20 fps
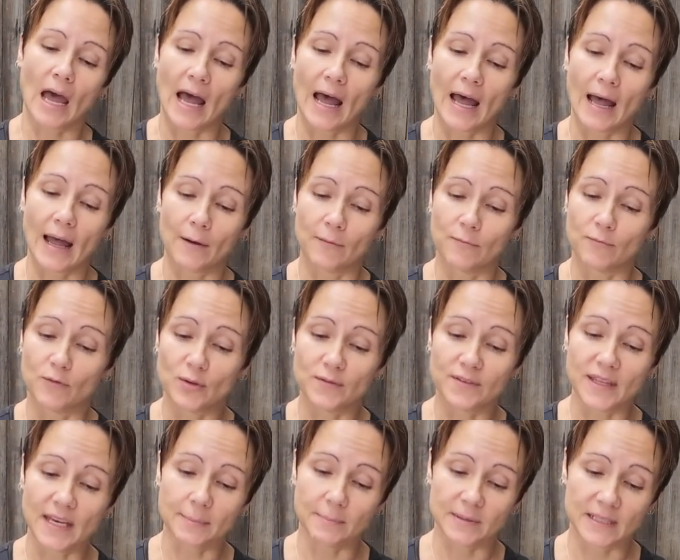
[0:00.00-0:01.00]
Move that
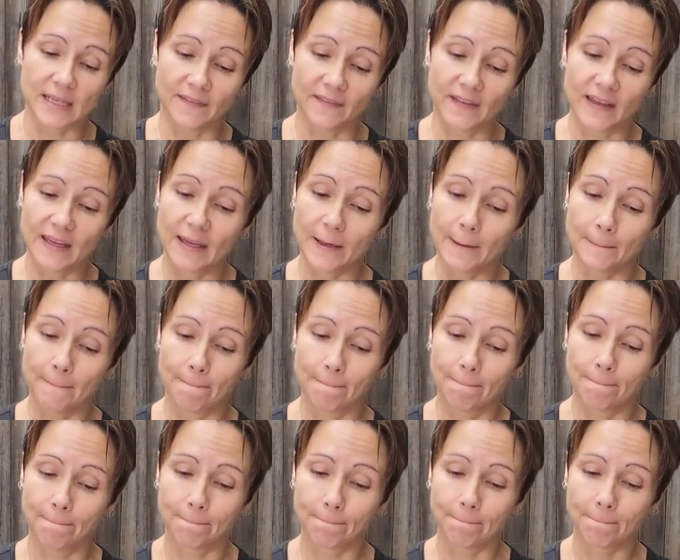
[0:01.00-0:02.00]
down there.
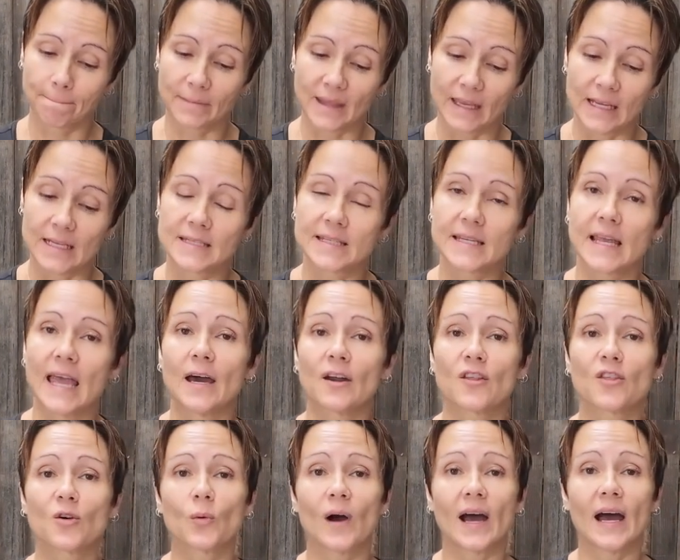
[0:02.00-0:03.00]
It's out of the
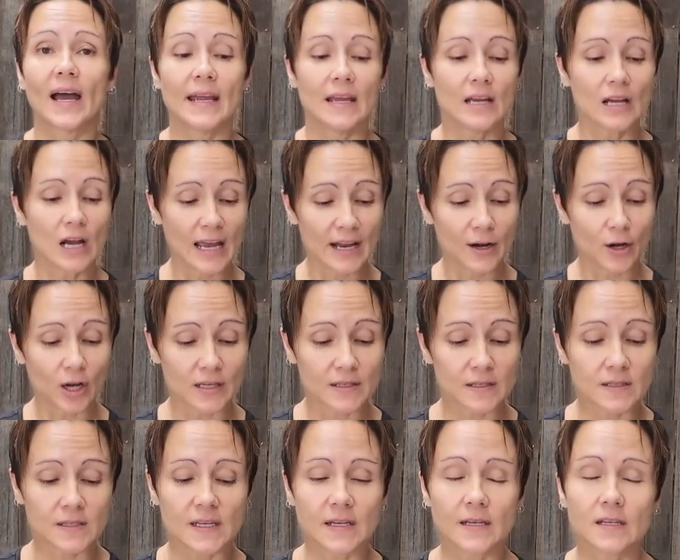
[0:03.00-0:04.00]
way and I can see
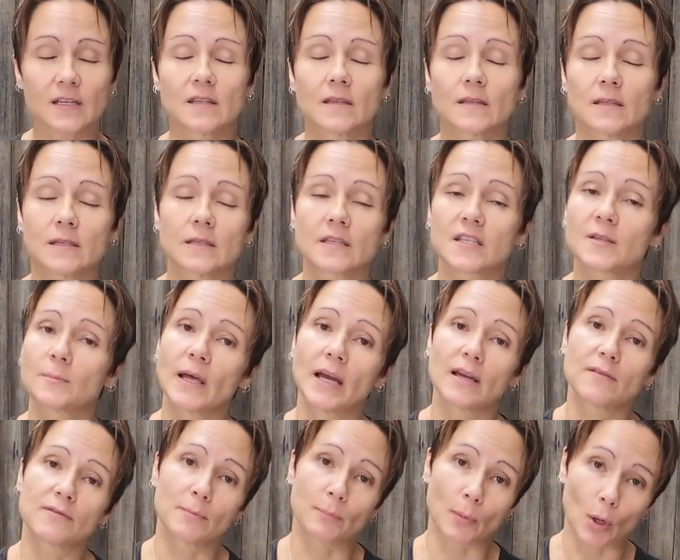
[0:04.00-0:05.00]
the display of the
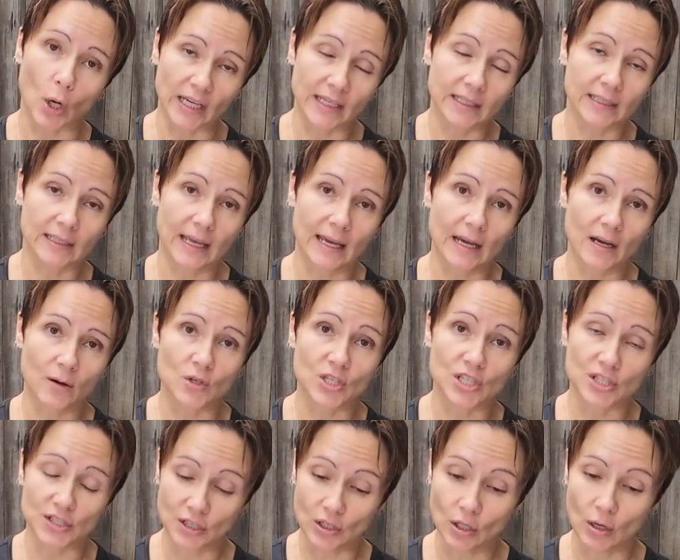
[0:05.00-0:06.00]
bike now, which is a
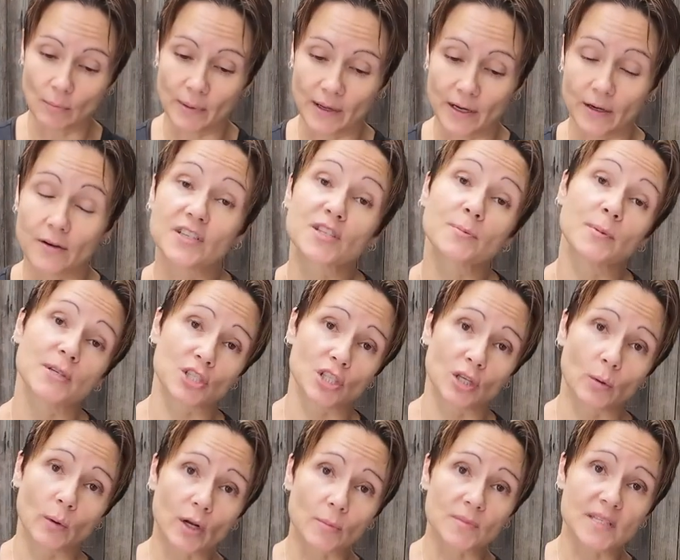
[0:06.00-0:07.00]
lot better, especially when I'm
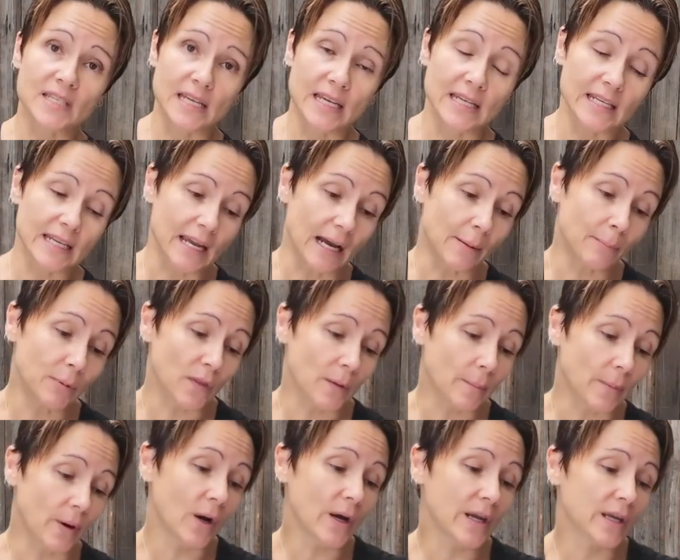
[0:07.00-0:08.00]
standing up on the
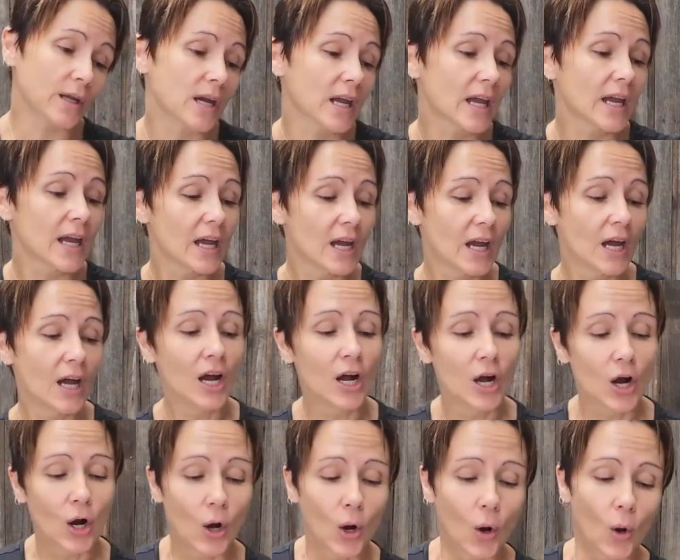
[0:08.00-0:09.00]
bike.
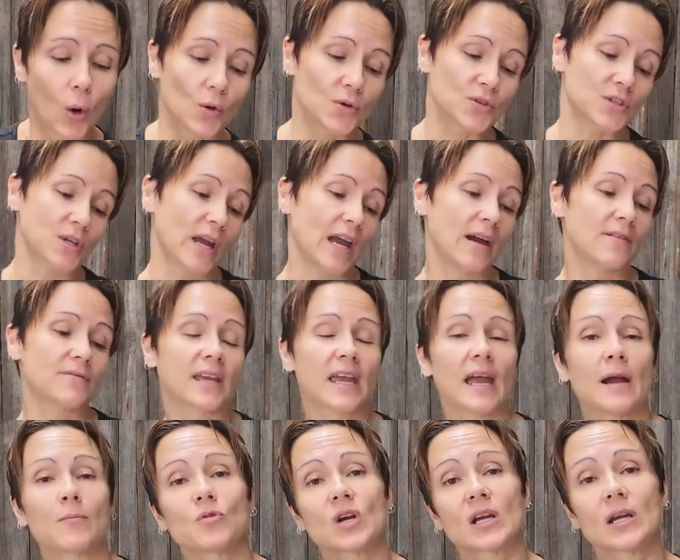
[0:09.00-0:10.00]
Also have the camera,
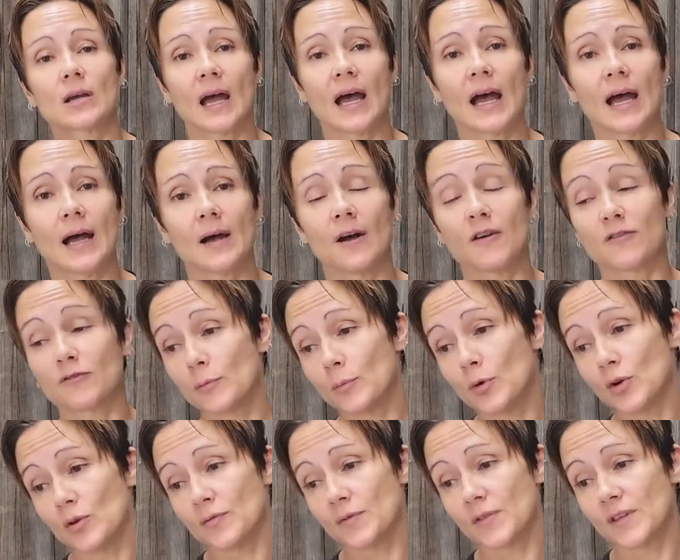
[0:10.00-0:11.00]
I've removed
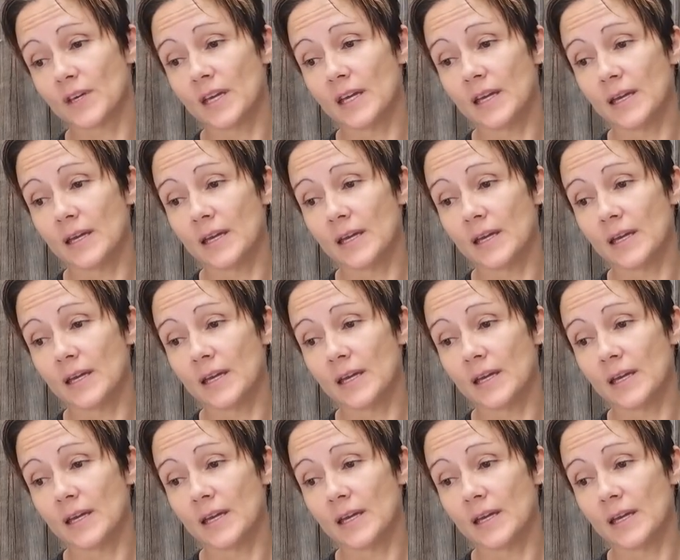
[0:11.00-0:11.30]
the